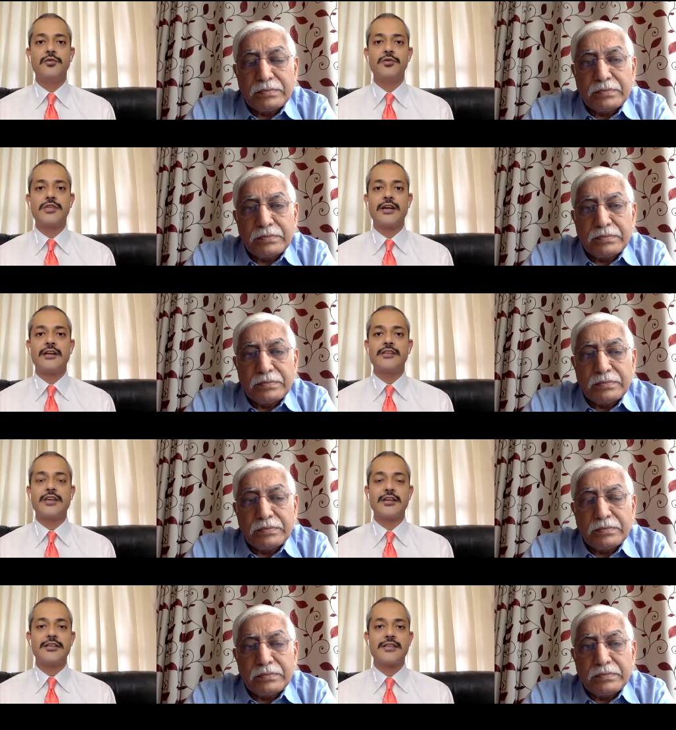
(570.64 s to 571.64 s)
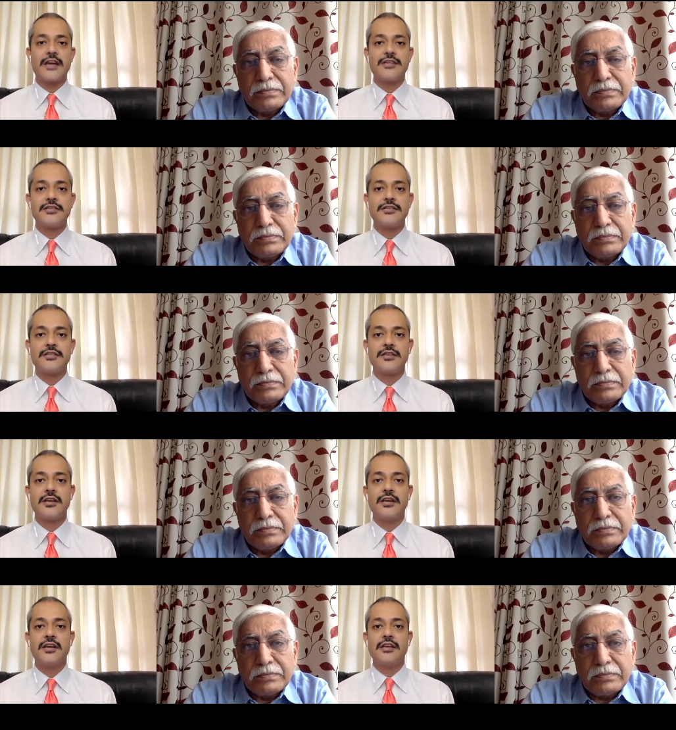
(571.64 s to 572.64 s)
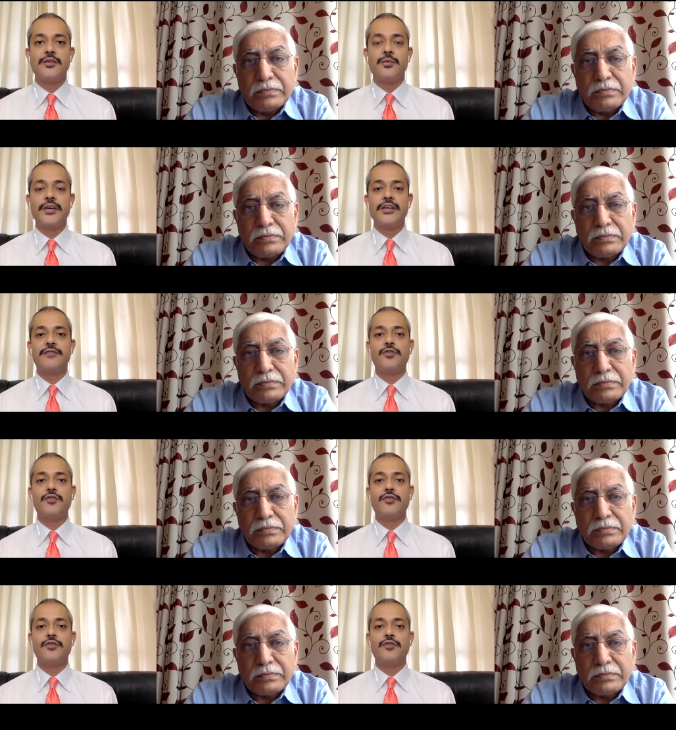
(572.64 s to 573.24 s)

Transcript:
Speaker 1: looks at China's actions, the way they've